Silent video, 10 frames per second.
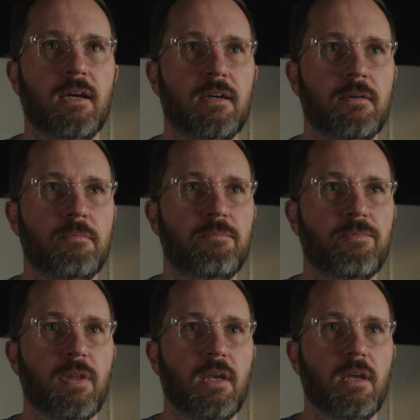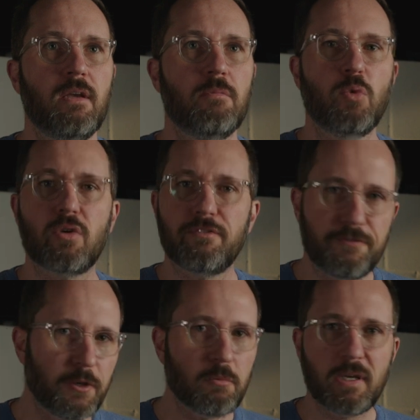um, more
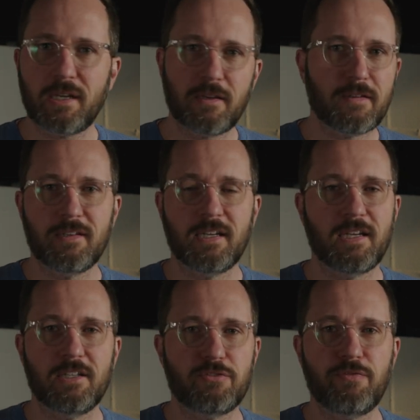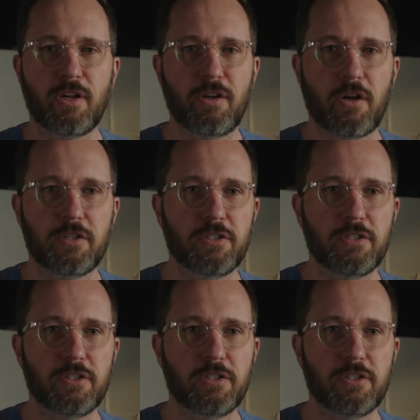filmic. Uh, it's very hard to